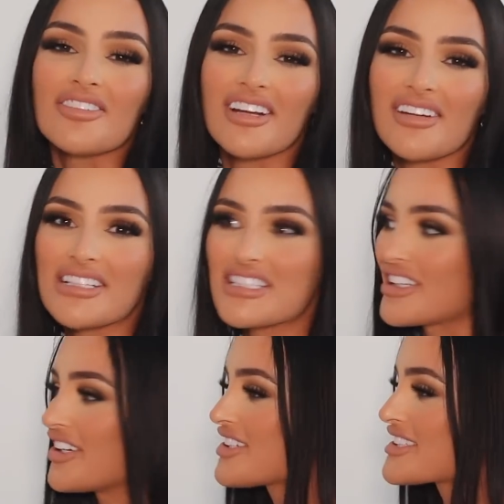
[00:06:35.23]
I really, really
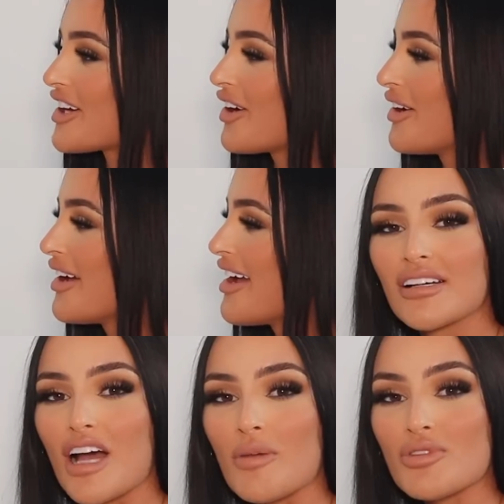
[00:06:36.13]
do. So
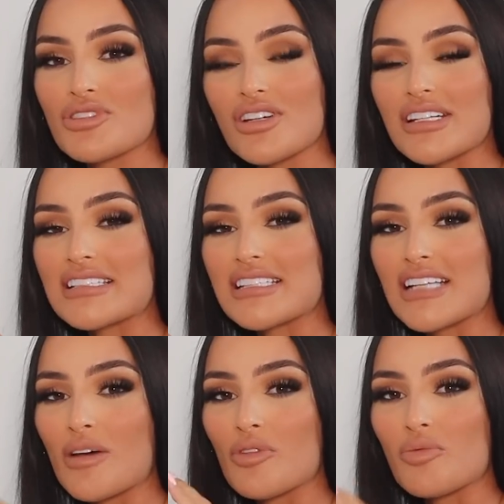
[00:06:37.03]
I'm also going to sit
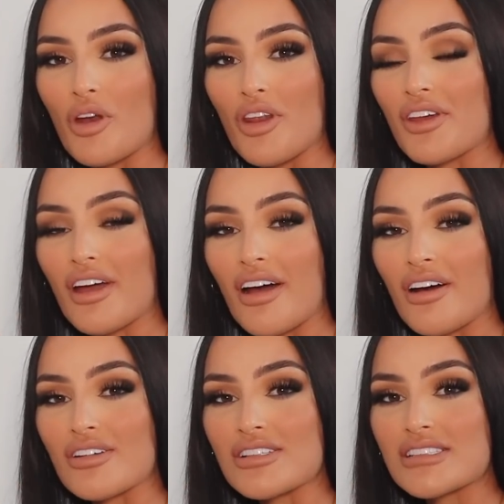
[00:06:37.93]
down with one of the
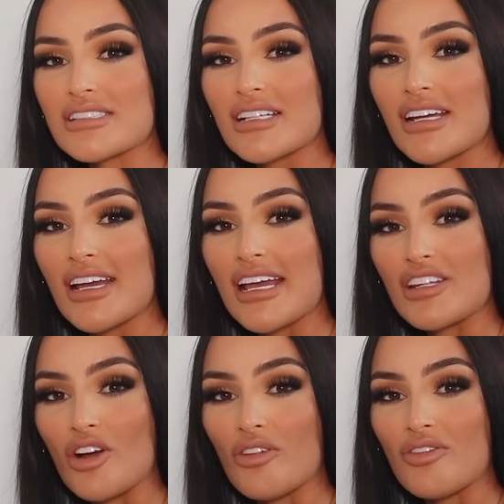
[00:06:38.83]
girls in
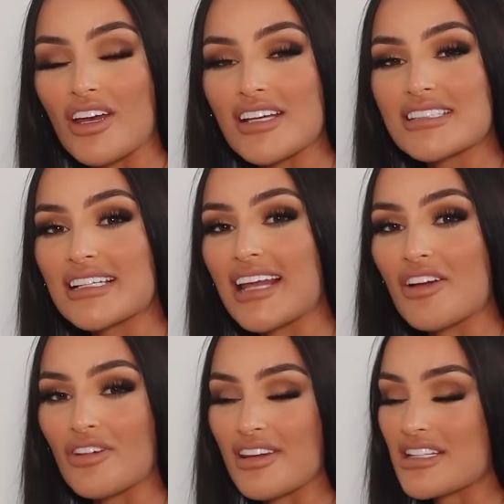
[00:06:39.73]
the office
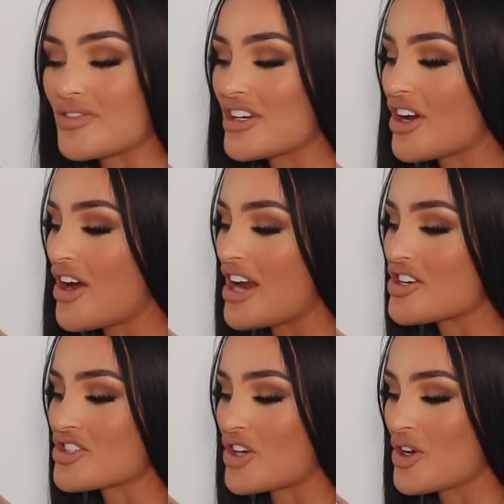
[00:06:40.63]
later on in this video and
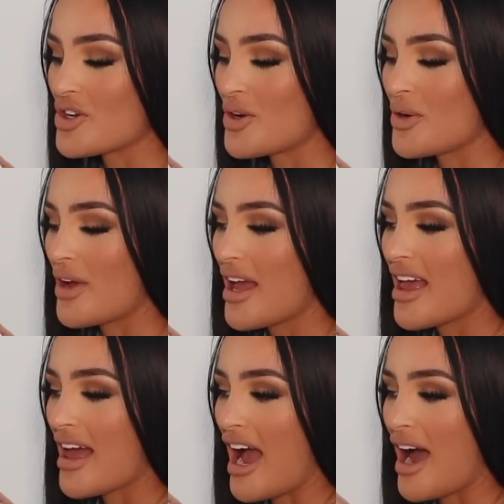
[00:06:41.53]
show you
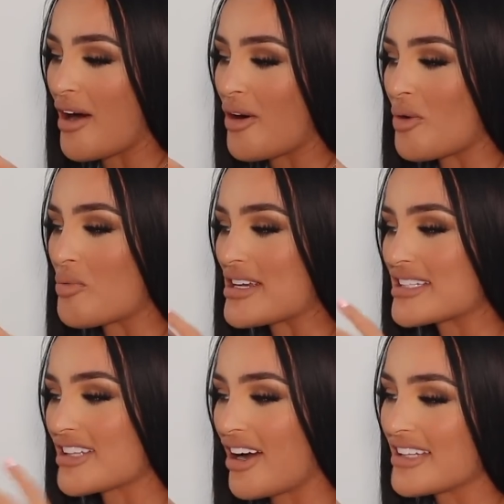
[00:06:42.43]
how we
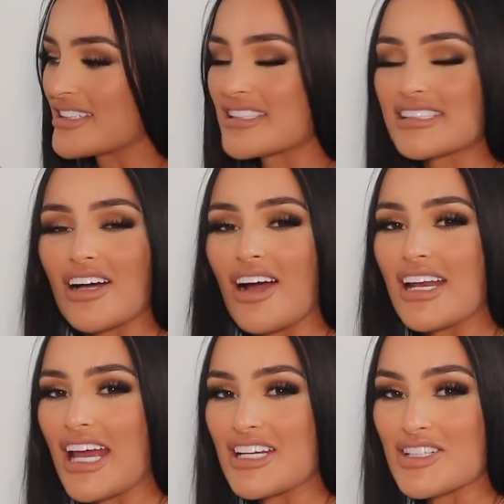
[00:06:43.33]
started the design
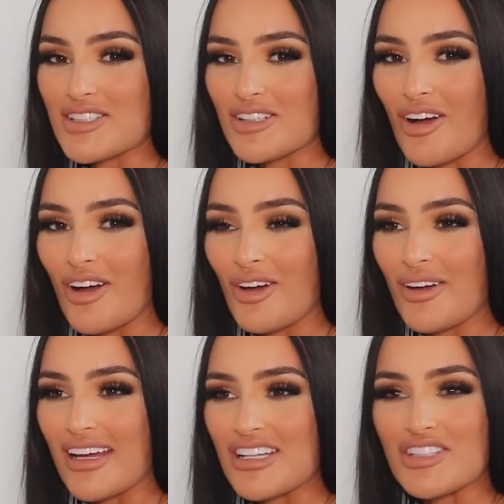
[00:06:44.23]
ages ago.
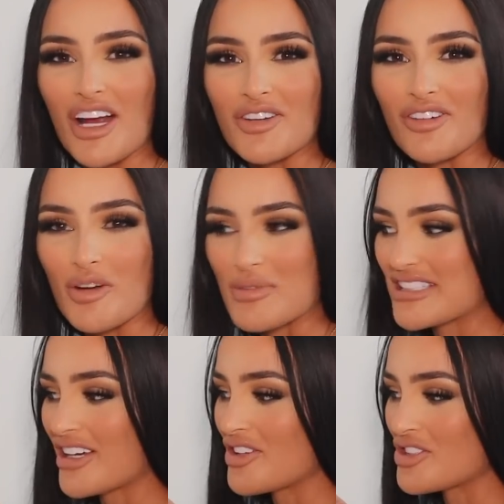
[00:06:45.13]
In January we
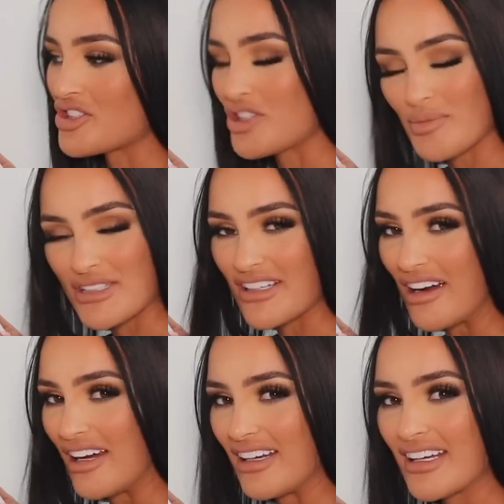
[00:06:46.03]
started the tube
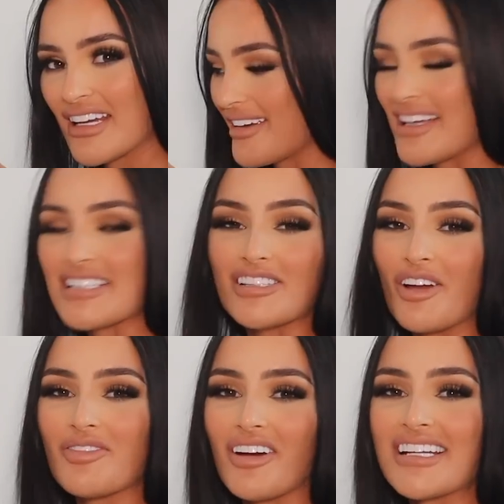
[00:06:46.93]
design. It's so
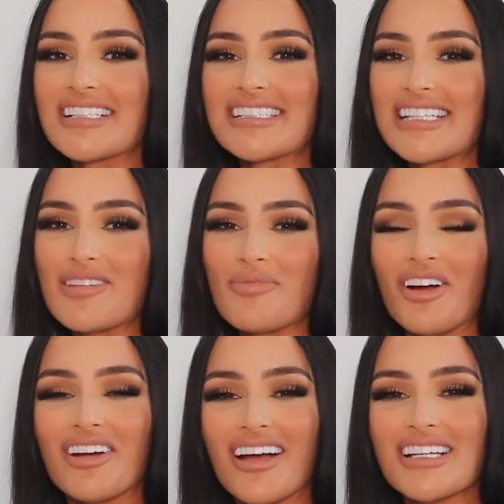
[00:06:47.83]
funny to see the
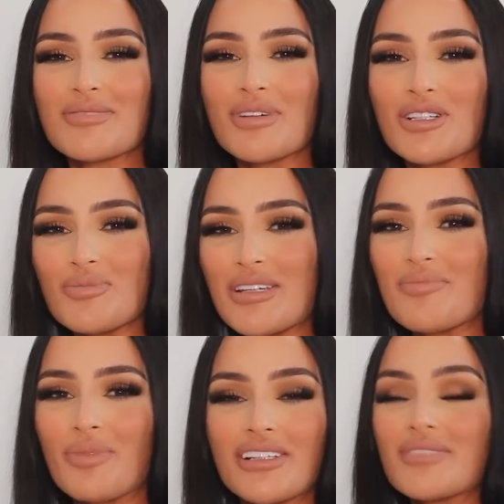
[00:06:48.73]
progress because we
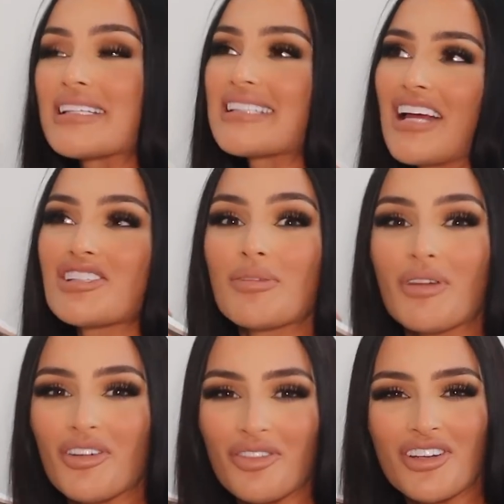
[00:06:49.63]
sketched up
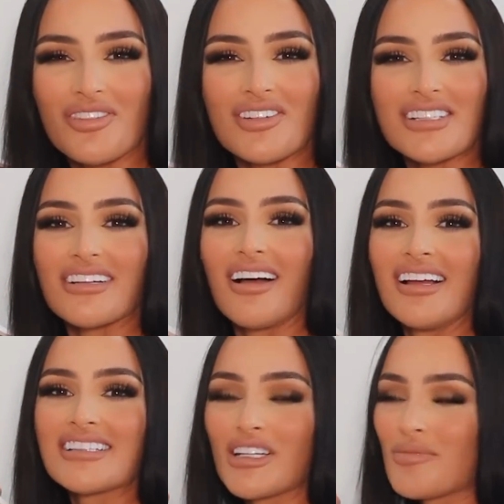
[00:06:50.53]
like a few different
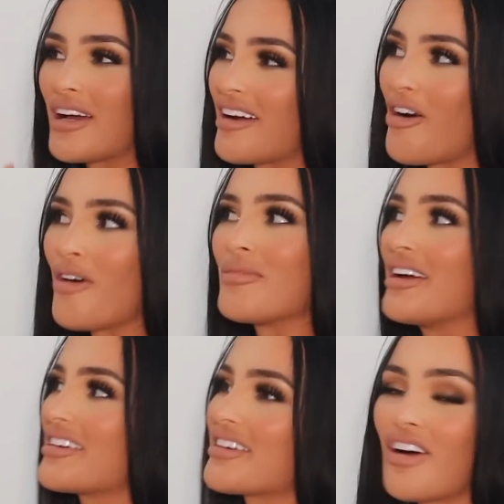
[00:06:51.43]
designs, and I'm like, oh
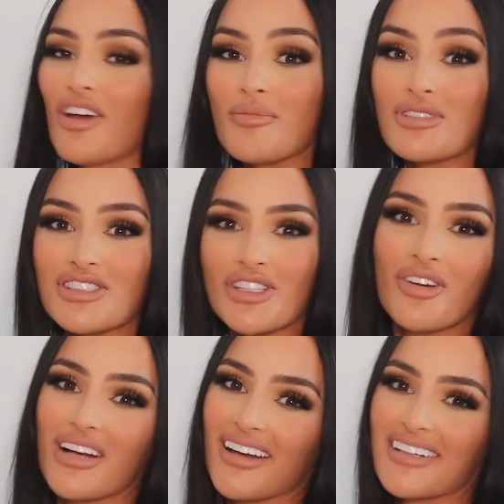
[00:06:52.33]
my god, I'm so
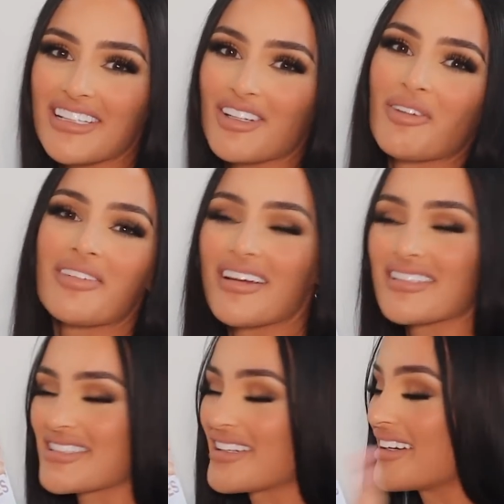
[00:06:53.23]
glad I didn't go with that
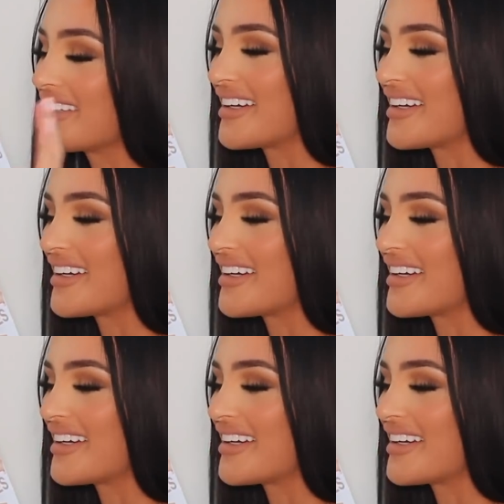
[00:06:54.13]
design.